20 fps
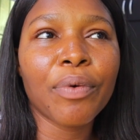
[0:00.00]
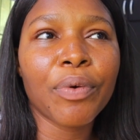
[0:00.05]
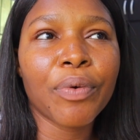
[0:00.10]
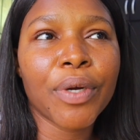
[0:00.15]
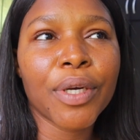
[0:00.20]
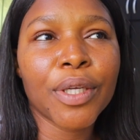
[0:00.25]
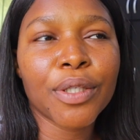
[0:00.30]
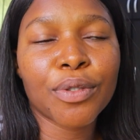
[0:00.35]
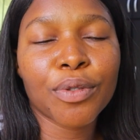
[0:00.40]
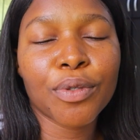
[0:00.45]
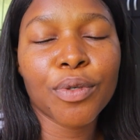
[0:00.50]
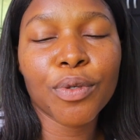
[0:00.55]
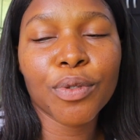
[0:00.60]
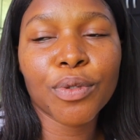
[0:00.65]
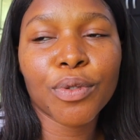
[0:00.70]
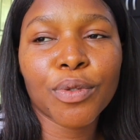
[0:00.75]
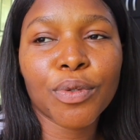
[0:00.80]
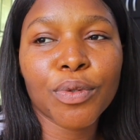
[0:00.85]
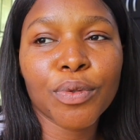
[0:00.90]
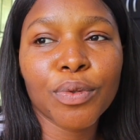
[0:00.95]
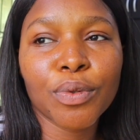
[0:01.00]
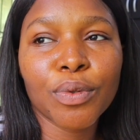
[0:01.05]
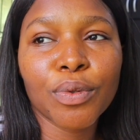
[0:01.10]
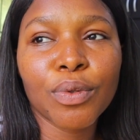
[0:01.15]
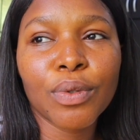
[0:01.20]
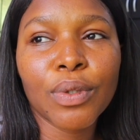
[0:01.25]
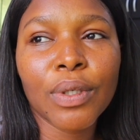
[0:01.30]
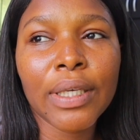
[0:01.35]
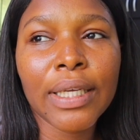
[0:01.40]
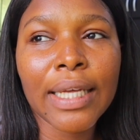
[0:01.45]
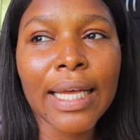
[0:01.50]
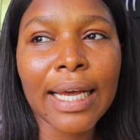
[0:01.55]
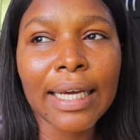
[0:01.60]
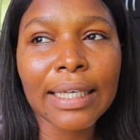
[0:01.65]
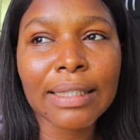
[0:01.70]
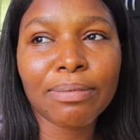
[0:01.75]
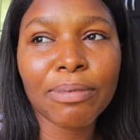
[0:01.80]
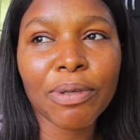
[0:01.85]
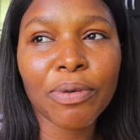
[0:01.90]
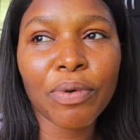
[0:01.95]
wanted to go to, he
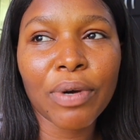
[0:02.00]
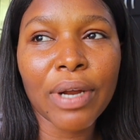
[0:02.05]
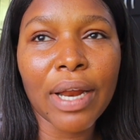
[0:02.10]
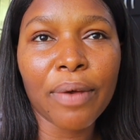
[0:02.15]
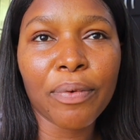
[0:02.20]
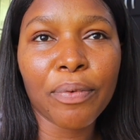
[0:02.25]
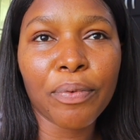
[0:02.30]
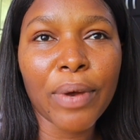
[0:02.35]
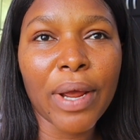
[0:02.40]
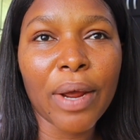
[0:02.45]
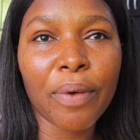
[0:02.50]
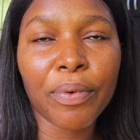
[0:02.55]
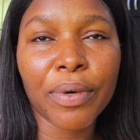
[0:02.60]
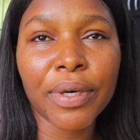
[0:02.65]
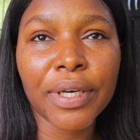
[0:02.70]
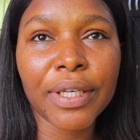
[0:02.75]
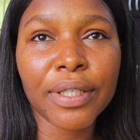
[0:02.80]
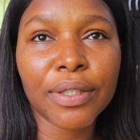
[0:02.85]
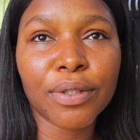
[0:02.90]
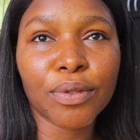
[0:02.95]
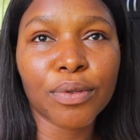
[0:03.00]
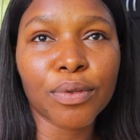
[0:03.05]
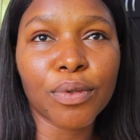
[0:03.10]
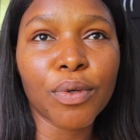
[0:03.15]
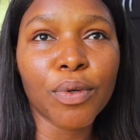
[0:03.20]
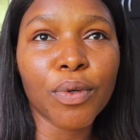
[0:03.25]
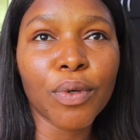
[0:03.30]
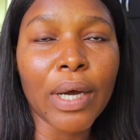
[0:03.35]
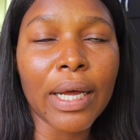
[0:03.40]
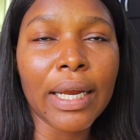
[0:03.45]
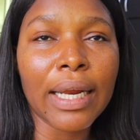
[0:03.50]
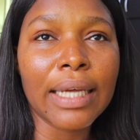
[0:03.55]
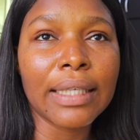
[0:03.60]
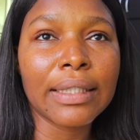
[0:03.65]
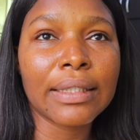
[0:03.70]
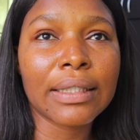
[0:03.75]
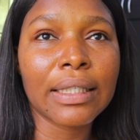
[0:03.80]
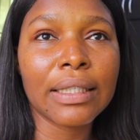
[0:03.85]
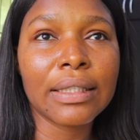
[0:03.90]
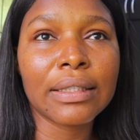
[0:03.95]
asked me where I wanted to go, and I
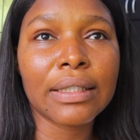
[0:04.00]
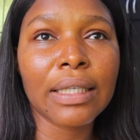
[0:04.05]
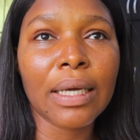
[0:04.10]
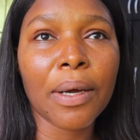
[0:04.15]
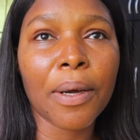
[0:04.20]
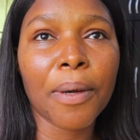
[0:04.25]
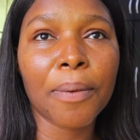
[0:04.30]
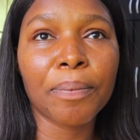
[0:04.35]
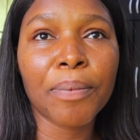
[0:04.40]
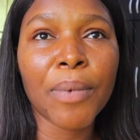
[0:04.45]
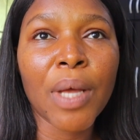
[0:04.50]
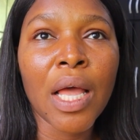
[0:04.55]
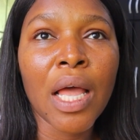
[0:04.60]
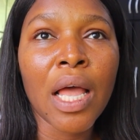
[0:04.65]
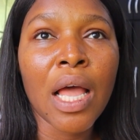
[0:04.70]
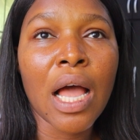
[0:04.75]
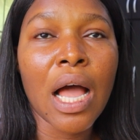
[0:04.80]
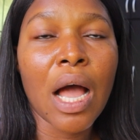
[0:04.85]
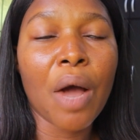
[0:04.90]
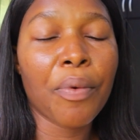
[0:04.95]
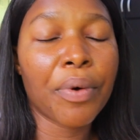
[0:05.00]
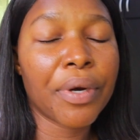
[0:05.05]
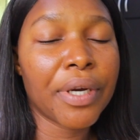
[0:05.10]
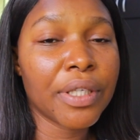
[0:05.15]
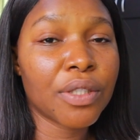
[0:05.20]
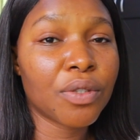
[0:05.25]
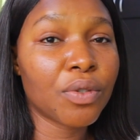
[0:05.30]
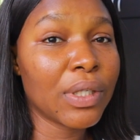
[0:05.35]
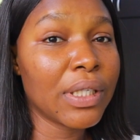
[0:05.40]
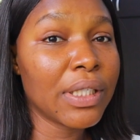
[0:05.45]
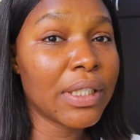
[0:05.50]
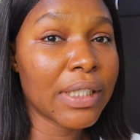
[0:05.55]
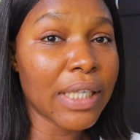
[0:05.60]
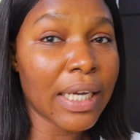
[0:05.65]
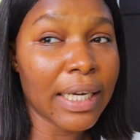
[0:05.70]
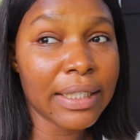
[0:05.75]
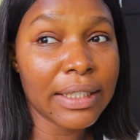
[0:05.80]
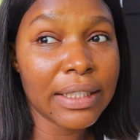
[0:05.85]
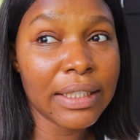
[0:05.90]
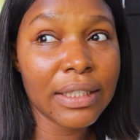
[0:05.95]
said I wanted to eat
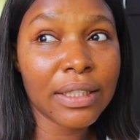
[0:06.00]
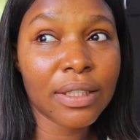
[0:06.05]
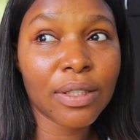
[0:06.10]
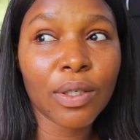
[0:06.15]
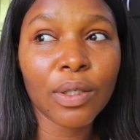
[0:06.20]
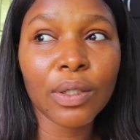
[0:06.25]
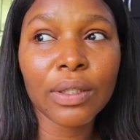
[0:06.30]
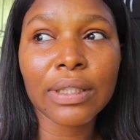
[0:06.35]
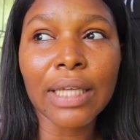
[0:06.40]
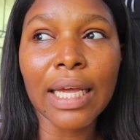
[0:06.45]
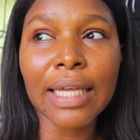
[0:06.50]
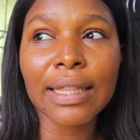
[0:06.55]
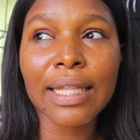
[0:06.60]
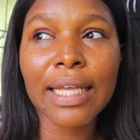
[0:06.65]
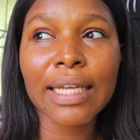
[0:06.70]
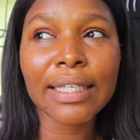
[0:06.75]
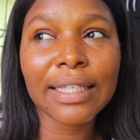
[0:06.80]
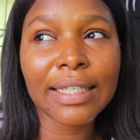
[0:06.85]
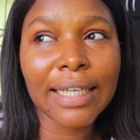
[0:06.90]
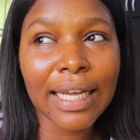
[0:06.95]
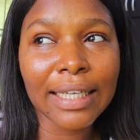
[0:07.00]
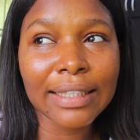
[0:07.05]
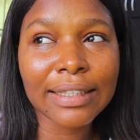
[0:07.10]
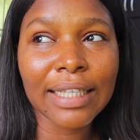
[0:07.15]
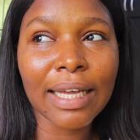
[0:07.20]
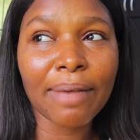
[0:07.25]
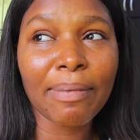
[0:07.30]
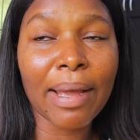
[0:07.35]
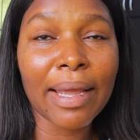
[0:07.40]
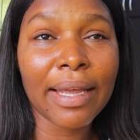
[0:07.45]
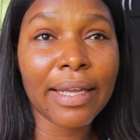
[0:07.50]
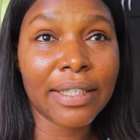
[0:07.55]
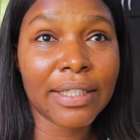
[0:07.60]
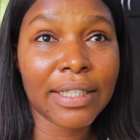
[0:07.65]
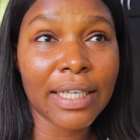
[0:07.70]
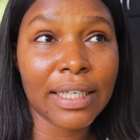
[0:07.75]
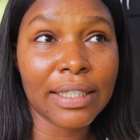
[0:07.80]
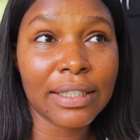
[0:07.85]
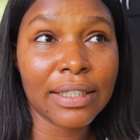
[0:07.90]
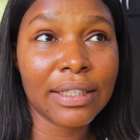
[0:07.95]
Chinese, because I think the last time I ate
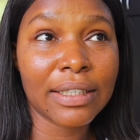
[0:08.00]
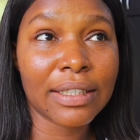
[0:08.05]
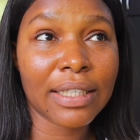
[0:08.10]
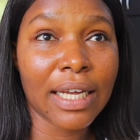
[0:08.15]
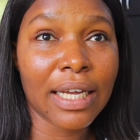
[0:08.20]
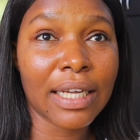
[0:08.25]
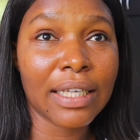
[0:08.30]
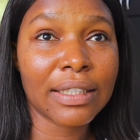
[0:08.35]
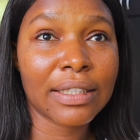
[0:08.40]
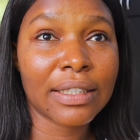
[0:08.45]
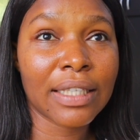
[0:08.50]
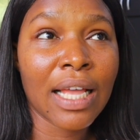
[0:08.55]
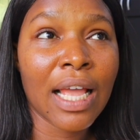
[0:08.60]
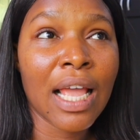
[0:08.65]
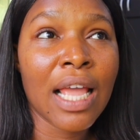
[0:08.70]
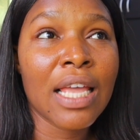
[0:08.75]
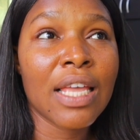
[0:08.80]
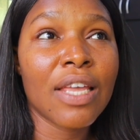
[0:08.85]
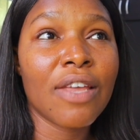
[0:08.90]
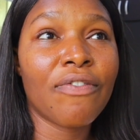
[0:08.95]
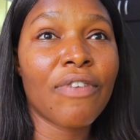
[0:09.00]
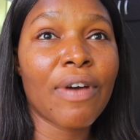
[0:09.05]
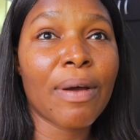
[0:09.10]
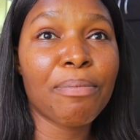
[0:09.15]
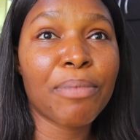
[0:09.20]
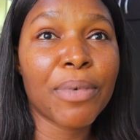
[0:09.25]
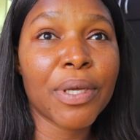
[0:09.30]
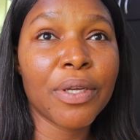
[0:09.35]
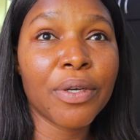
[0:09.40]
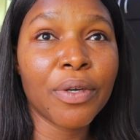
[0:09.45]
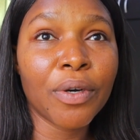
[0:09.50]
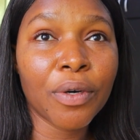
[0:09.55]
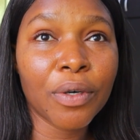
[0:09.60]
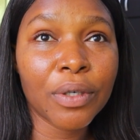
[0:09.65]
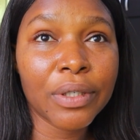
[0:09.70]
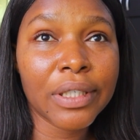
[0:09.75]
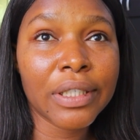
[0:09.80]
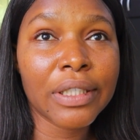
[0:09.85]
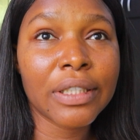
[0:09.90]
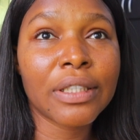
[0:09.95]
Chinese, guys, if I'm being
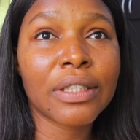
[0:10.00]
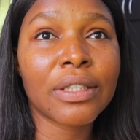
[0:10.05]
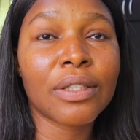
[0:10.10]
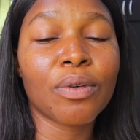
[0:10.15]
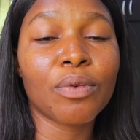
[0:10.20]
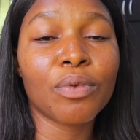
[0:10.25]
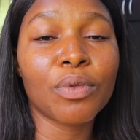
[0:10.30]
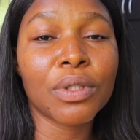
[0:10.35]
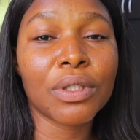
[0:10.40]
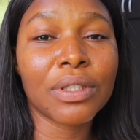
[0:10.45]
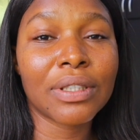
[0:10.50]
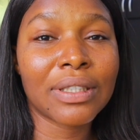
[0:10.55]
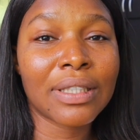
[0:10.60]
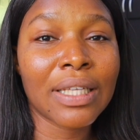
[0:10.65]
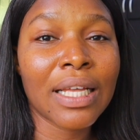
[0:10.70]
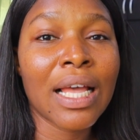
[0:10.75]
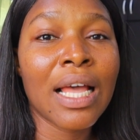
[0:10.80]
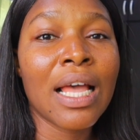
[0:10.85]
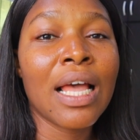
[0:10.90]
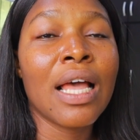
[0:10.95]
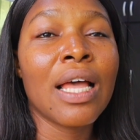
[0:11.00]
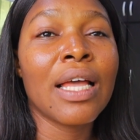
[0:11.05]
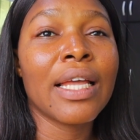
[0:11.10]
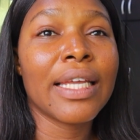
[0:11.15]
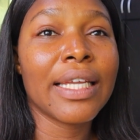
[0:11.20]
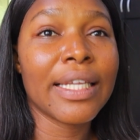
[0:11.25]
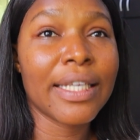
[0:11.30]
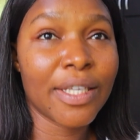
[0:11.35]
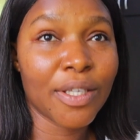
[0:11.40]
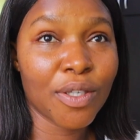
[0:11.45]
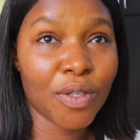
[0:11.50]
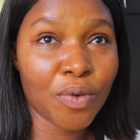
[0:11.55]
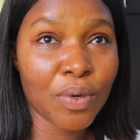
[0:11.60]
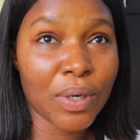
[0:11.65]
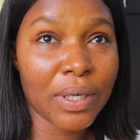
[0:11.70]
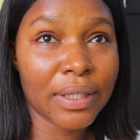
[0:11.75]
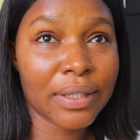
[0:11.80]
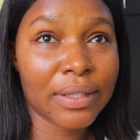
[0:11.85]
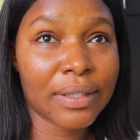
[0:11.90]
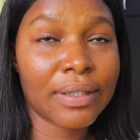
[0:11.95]
honest, was in the
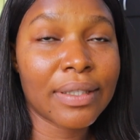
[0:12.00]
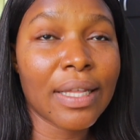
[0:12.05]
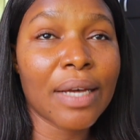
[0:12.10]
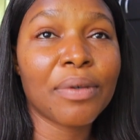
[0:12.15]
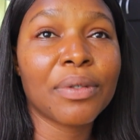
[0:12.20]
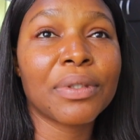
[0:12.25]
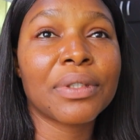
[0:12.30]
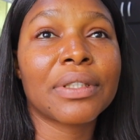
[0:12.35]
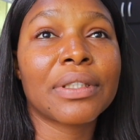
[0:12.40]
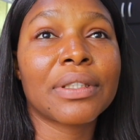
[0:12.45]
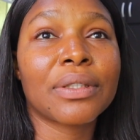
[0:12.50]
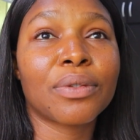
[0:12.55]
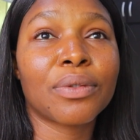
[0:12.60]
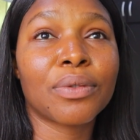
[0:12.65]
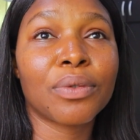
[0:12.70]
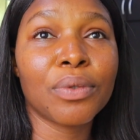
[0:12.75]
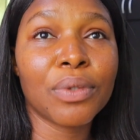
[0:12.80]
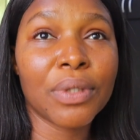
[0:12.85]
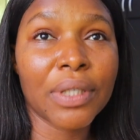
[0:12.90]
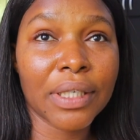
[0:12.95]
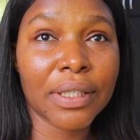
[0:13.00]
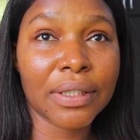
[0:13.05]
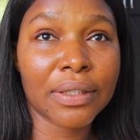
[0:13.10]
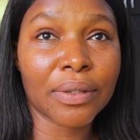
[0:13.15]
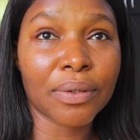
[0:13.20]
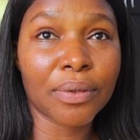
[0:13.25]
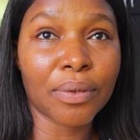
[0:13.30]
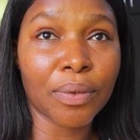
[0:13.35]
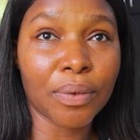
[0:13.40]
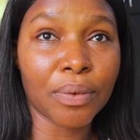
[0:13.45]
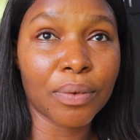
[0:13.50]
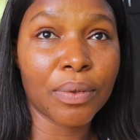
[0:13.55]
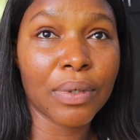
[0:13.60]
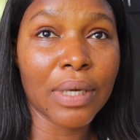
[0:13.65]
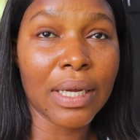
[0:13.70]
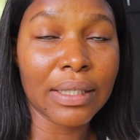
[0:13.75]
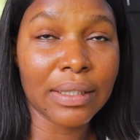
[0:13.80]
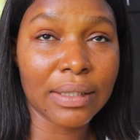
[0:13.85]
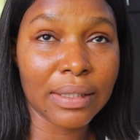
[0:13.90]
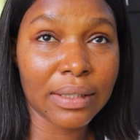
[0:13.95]
US. That was 2 years ago.
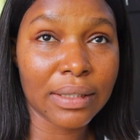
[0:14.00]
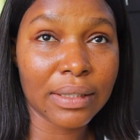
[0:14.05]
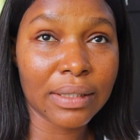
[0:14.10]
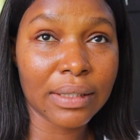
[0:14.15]
As